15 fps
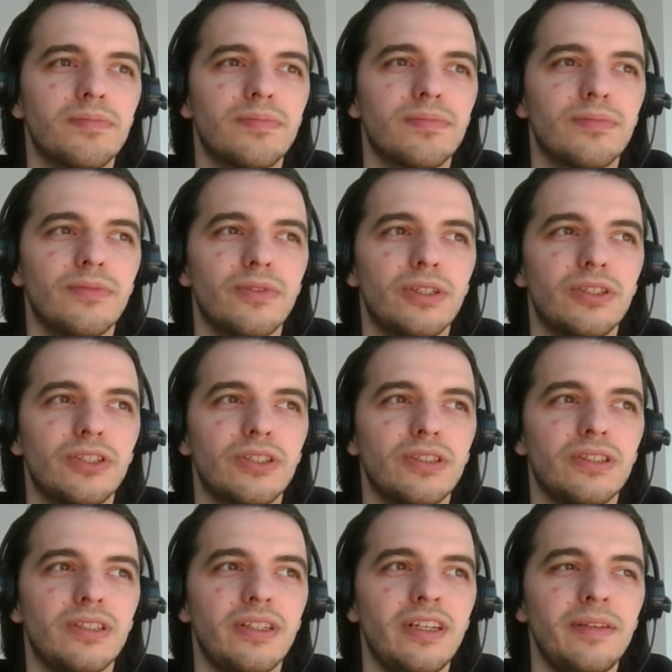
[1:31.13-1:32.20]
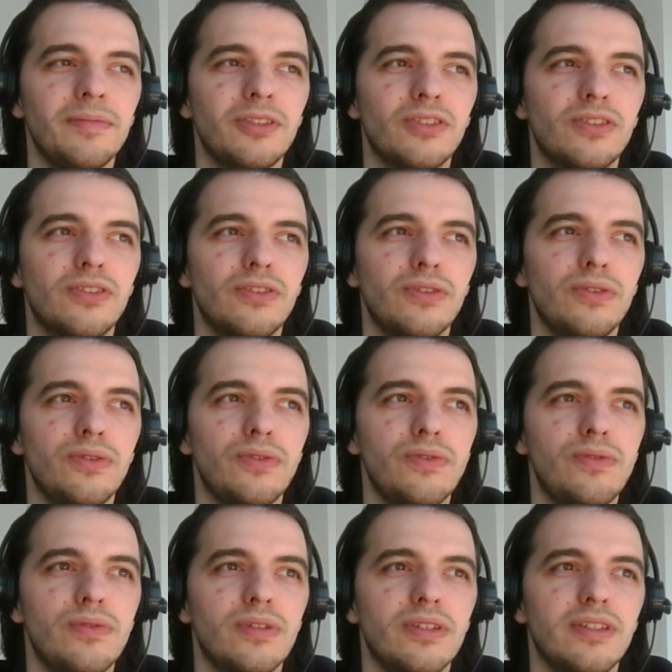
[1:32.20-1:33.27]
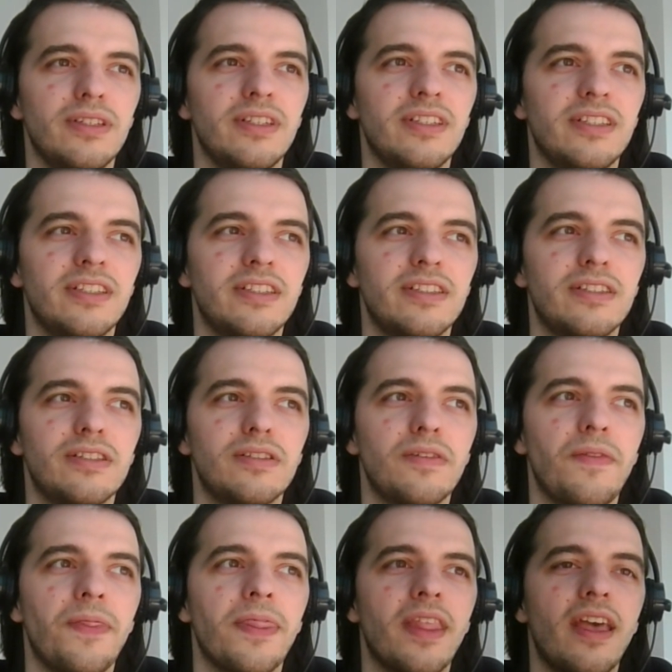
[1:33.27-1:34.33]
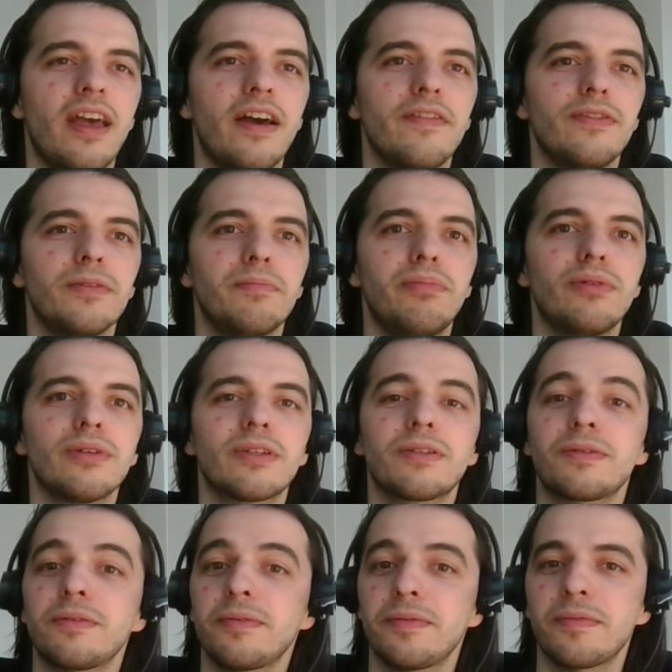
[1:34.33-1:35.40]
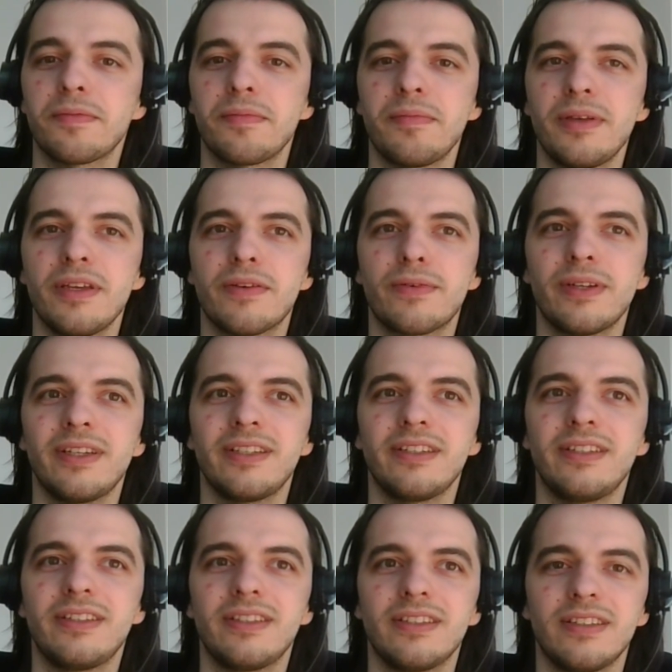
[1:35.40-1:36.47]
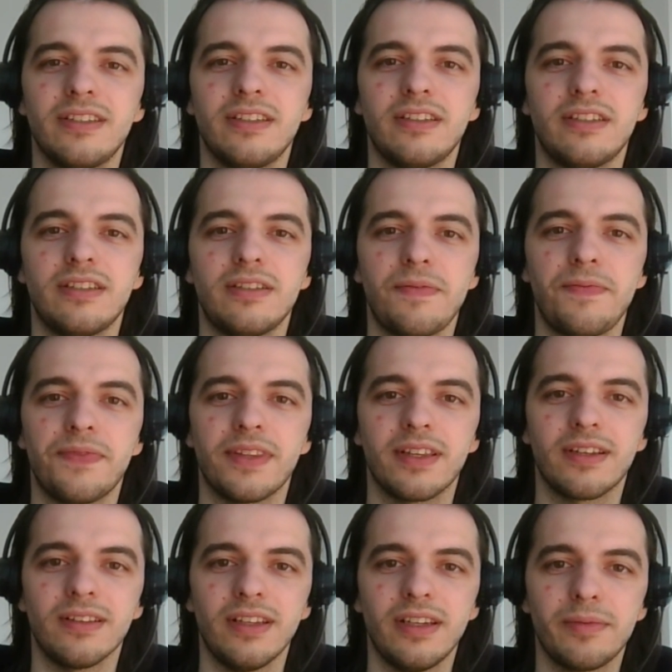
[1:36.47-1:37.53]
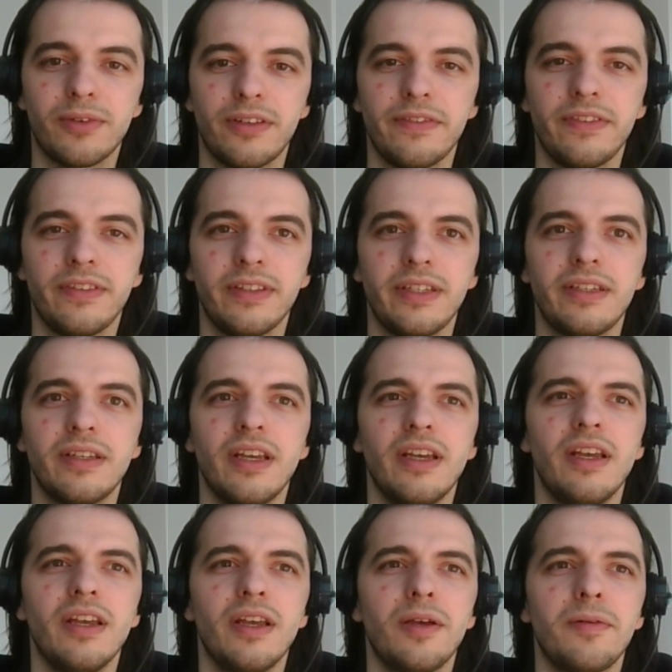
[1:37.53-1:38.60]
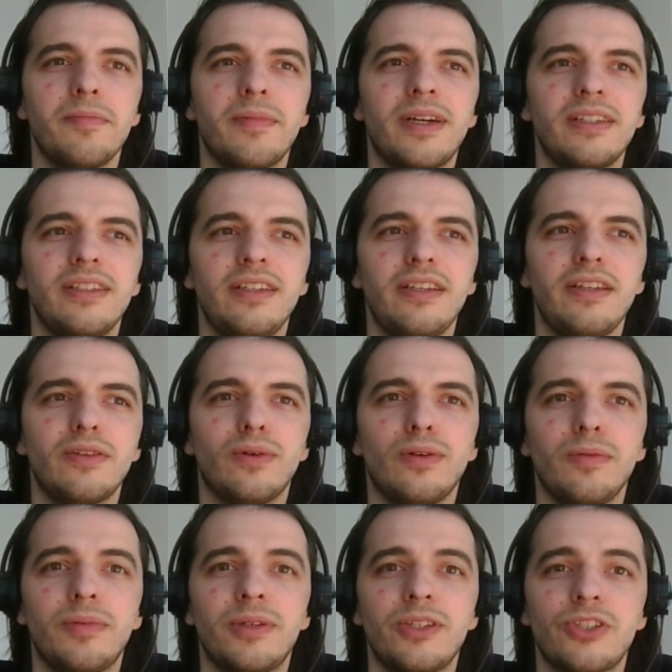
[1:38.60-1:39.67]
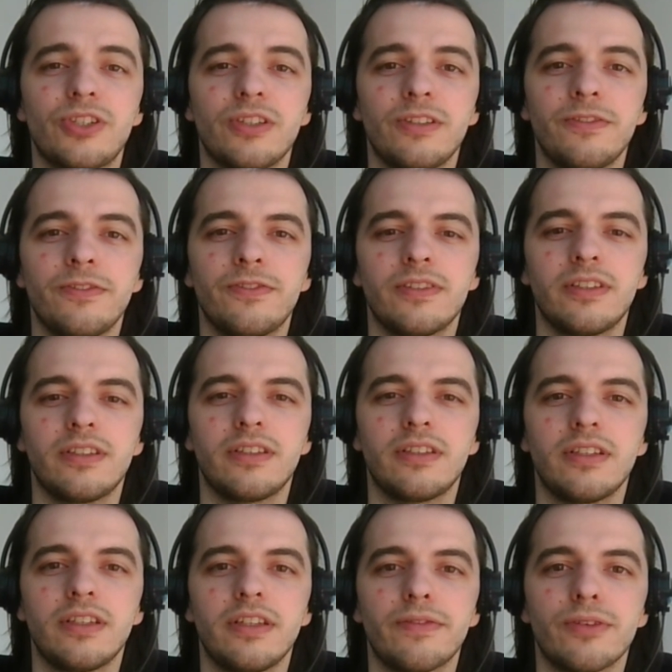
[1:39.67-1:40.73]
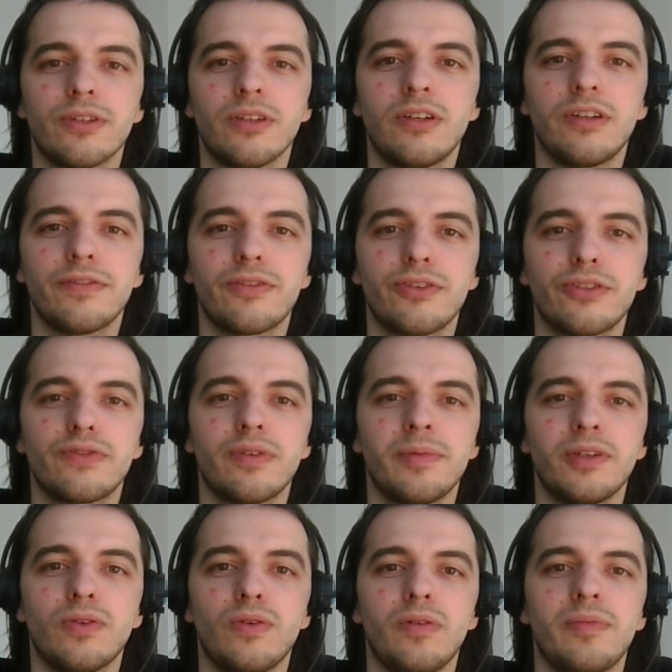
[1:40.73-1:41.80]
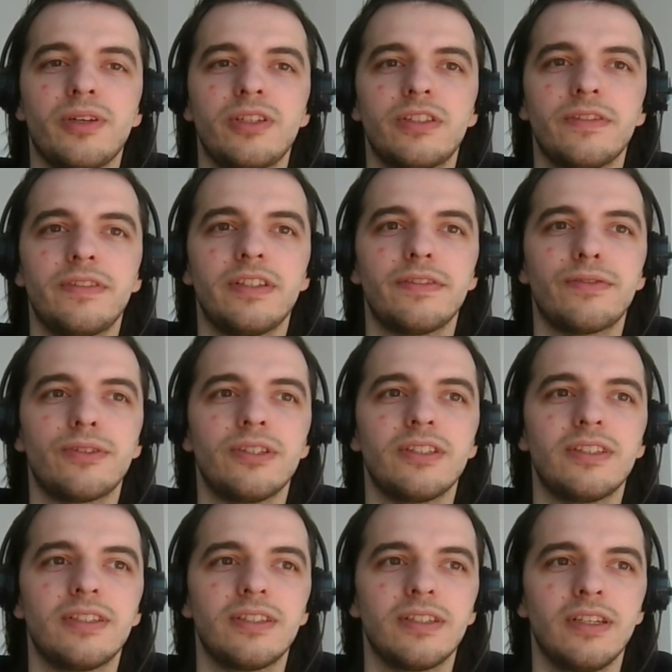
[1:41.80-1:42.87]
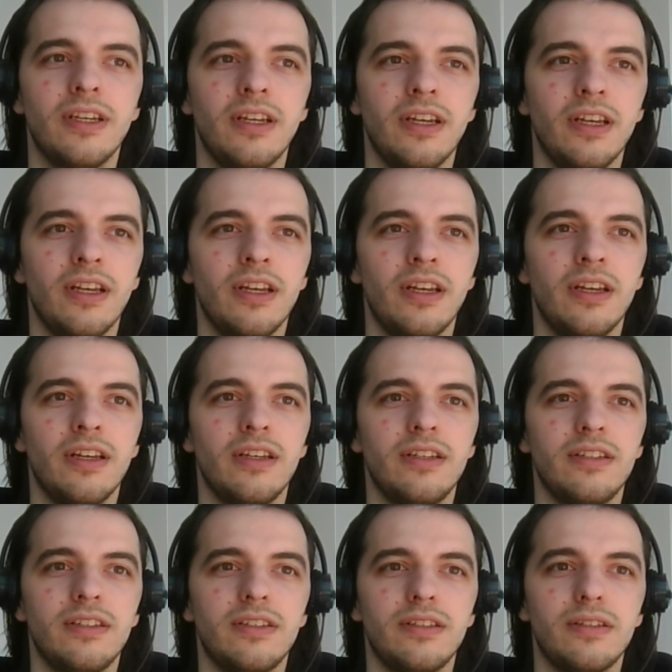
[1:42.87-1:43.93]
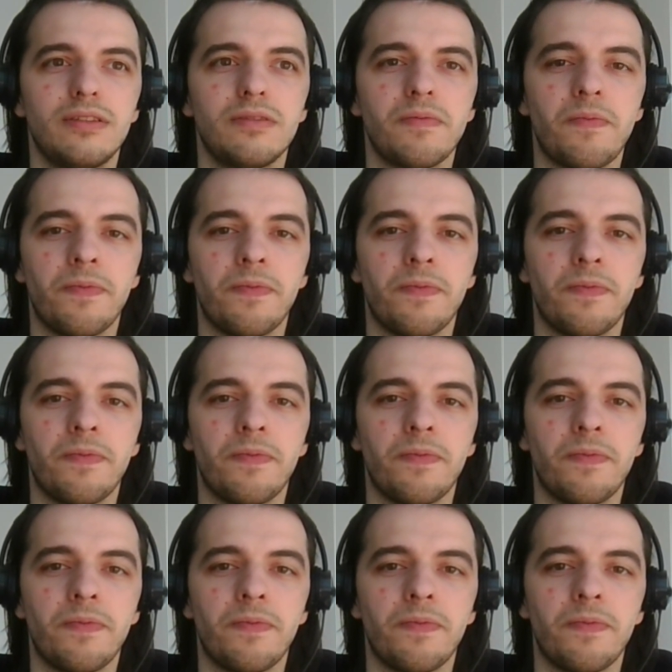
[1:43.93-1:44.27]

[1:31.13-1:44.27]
which aims to uh, have a book be created uh, collaboratively by a whole bunch of different authors from a whole bunch of different um,